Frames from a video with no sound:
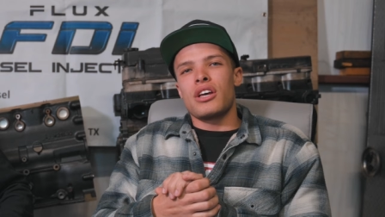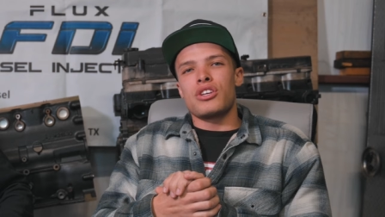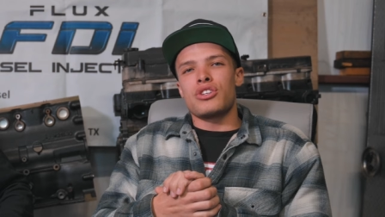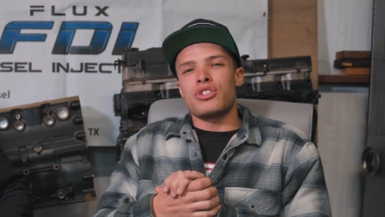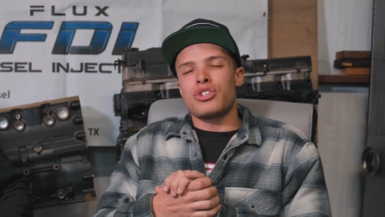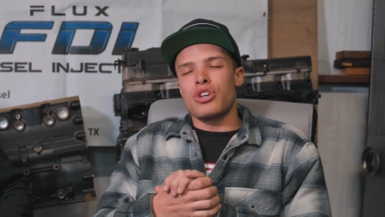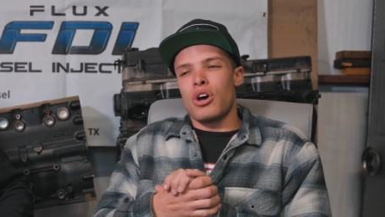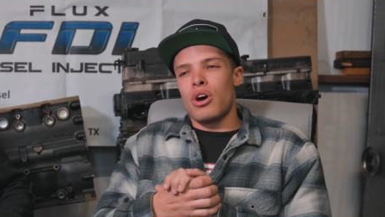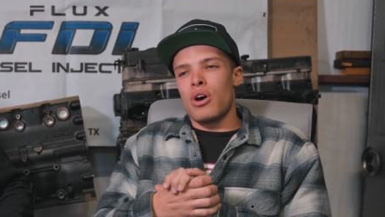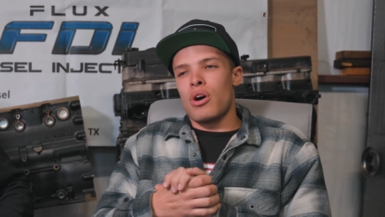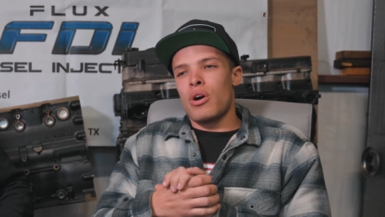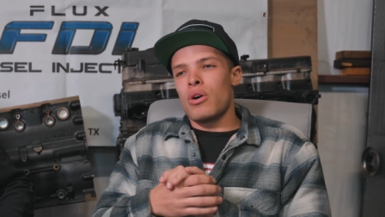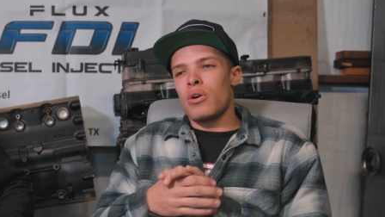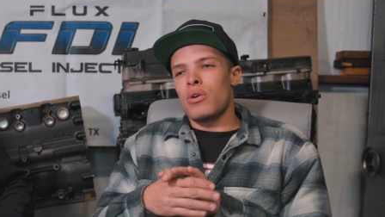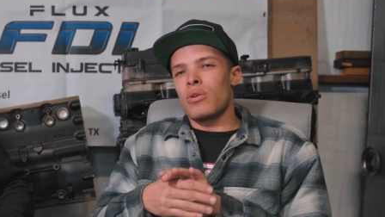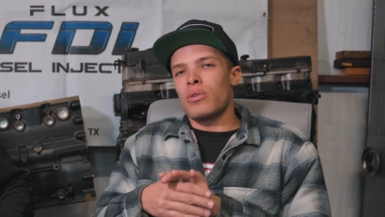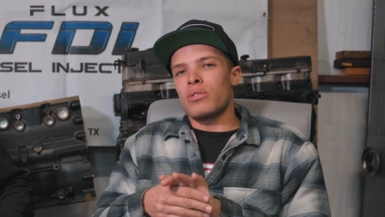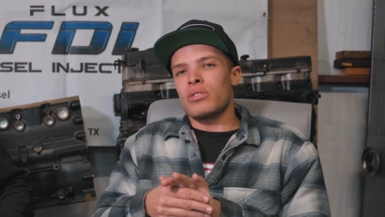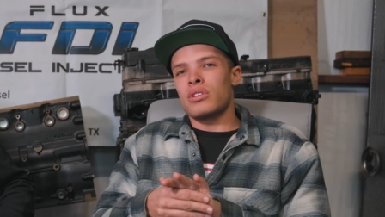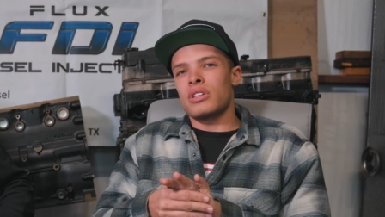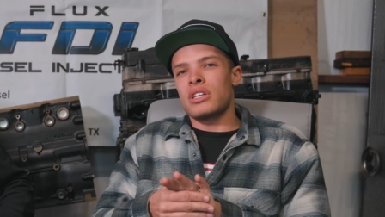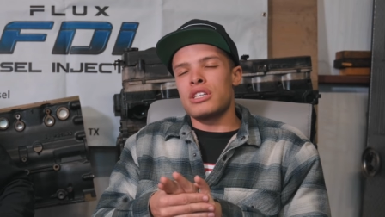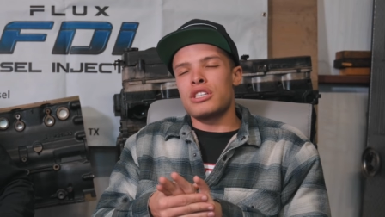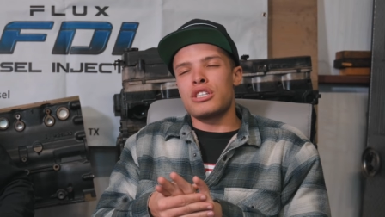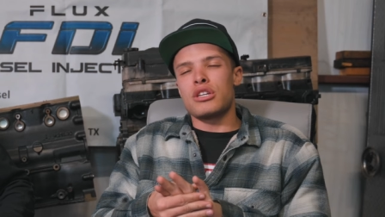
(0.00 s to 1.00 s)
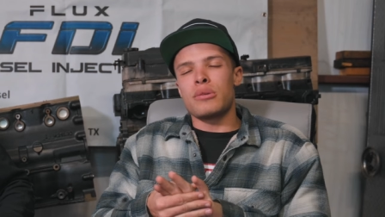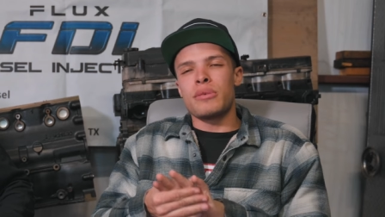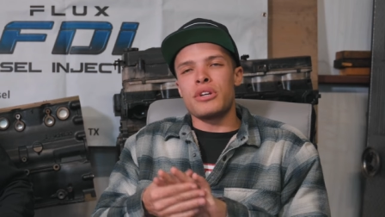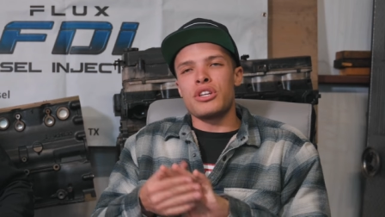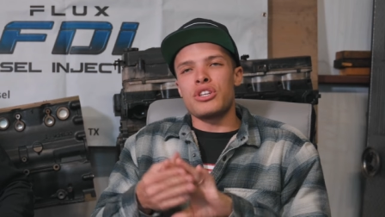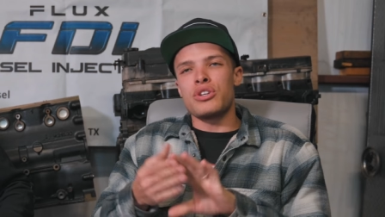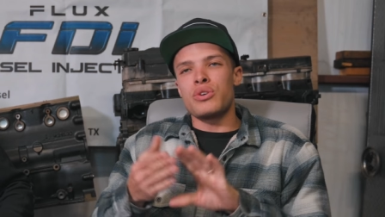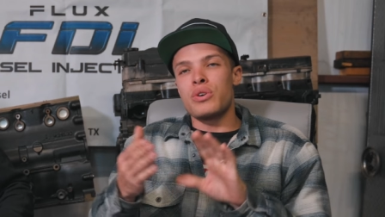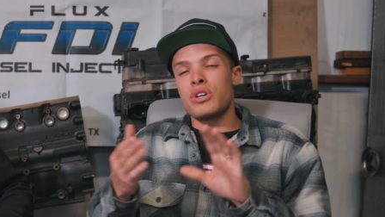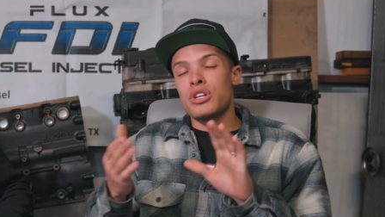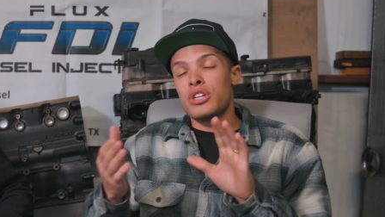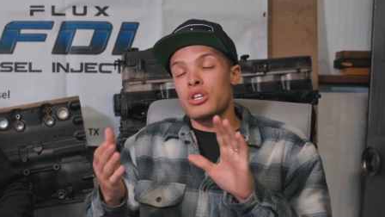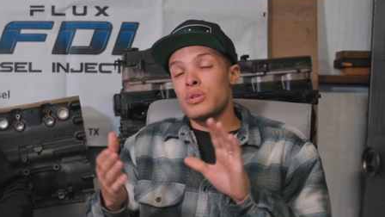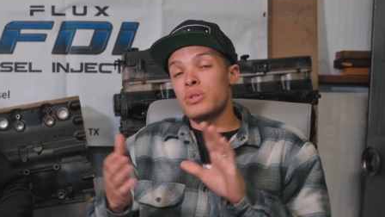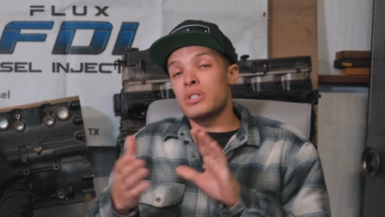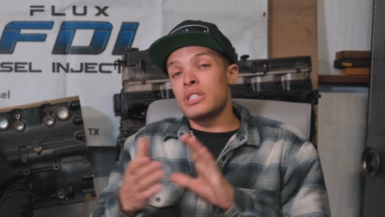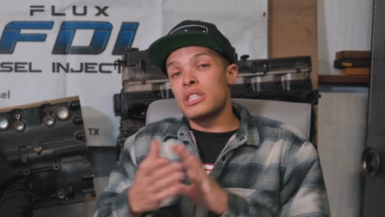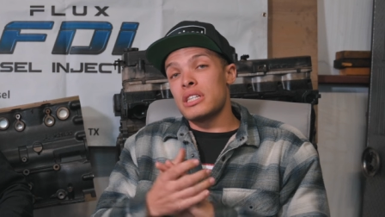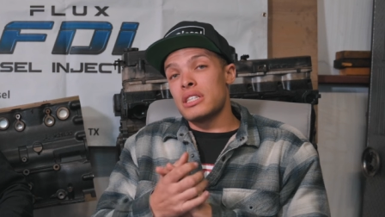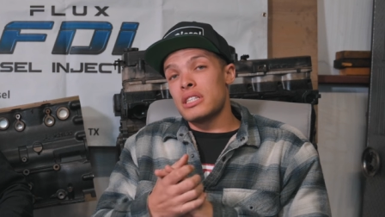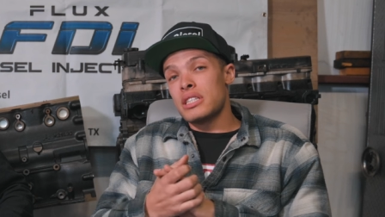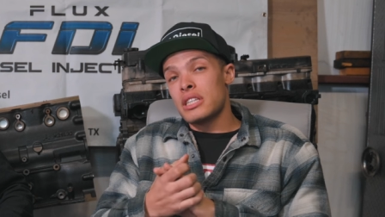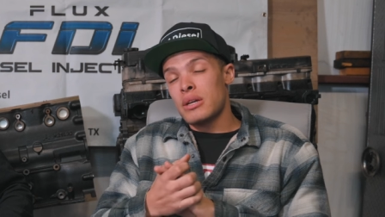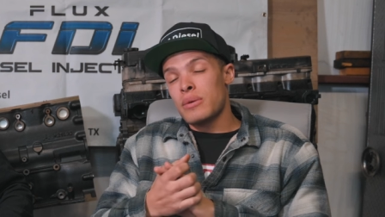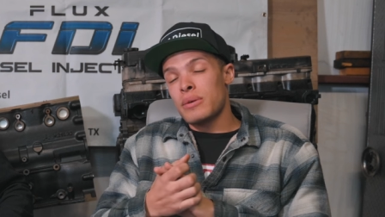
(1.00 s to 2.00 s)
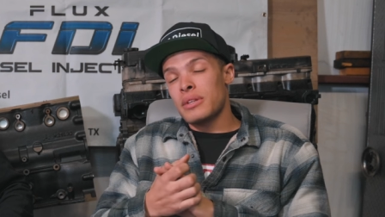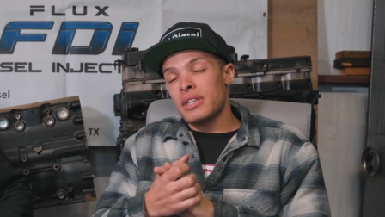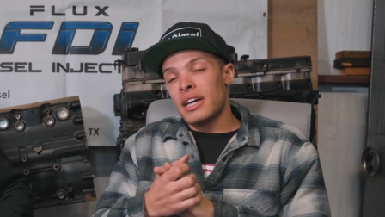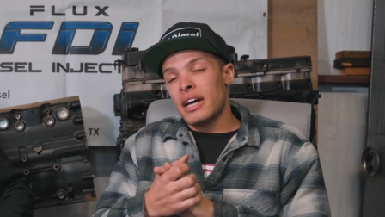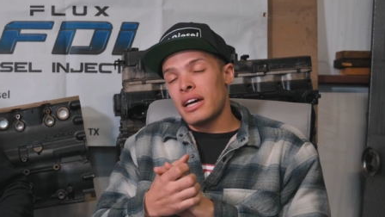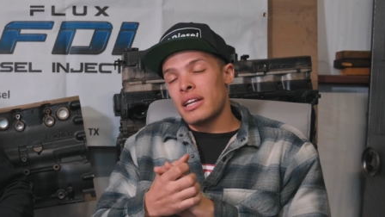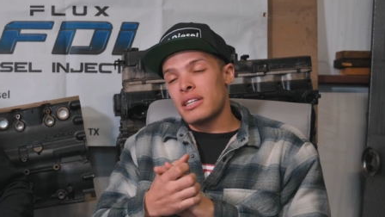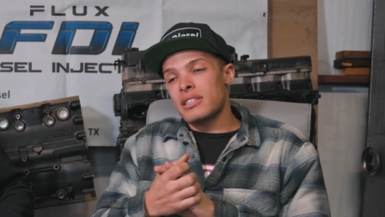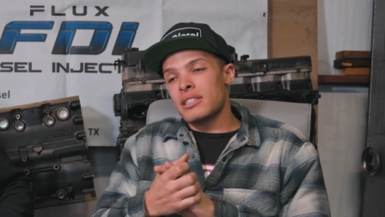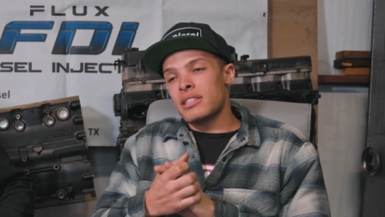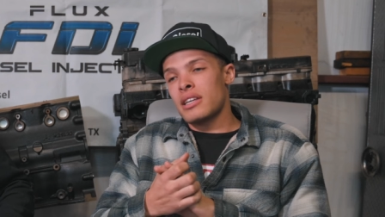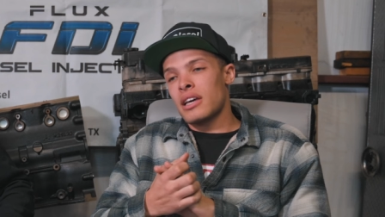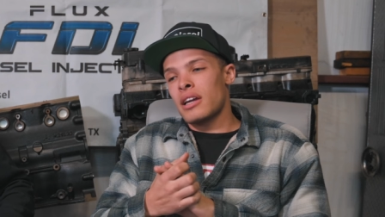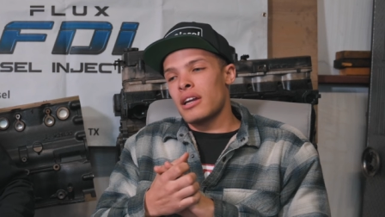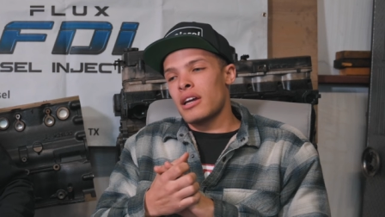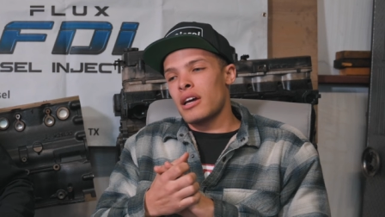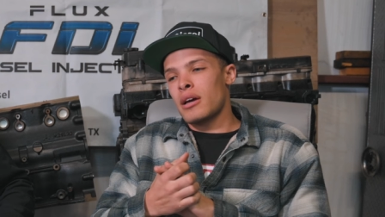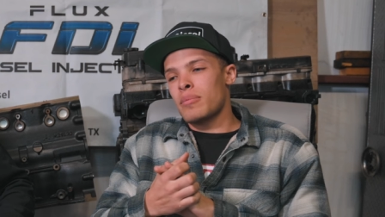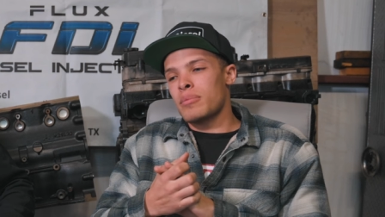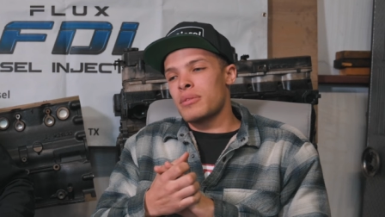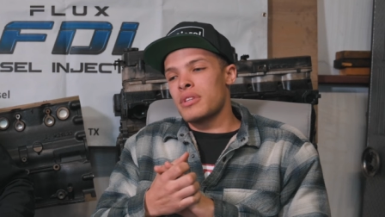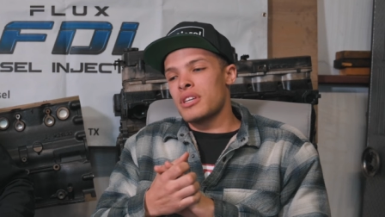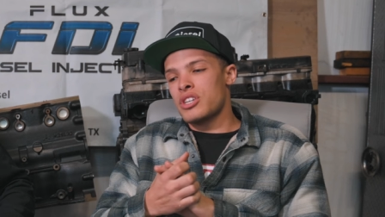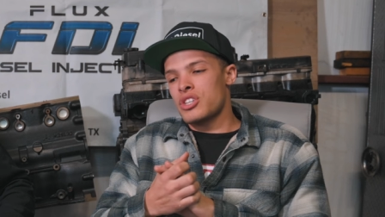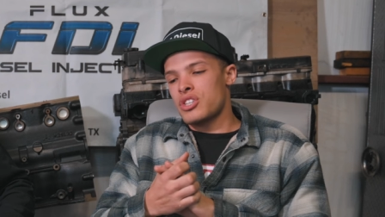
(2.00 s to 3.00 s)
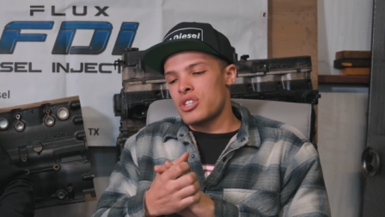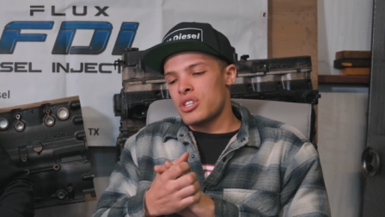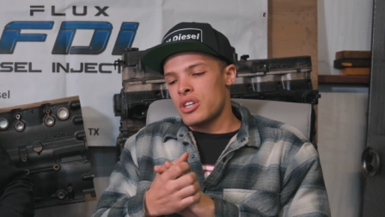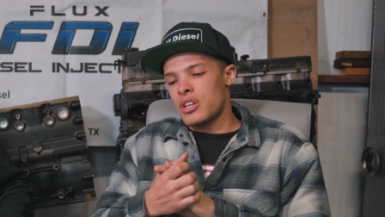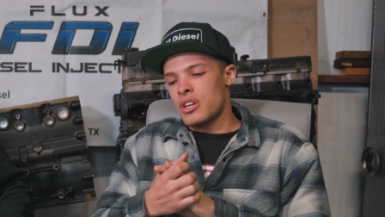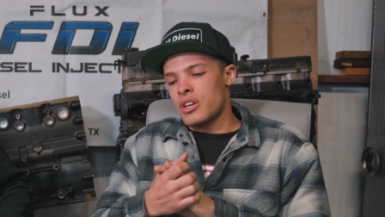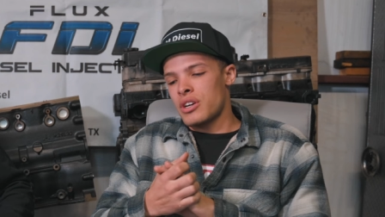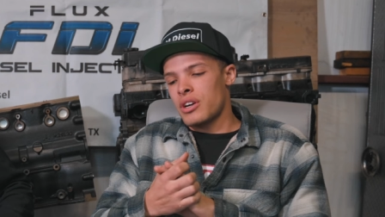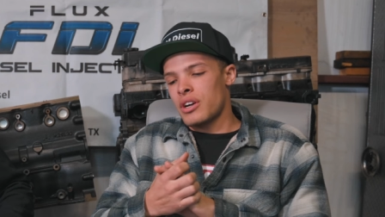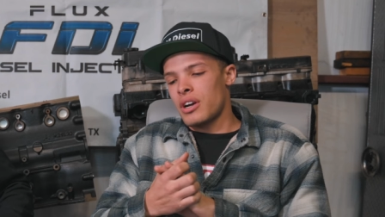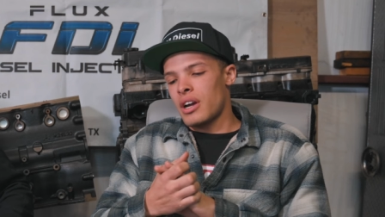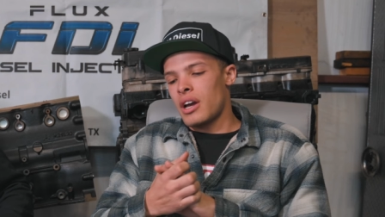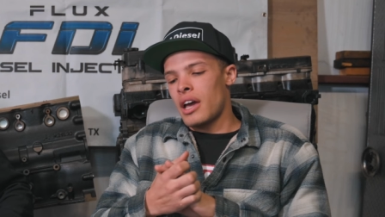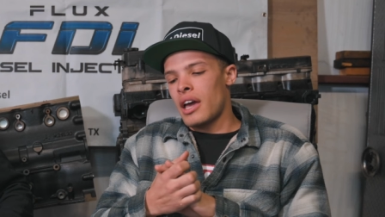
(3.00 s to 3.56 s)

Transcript: So he's going to be doing UCC with that setup this year,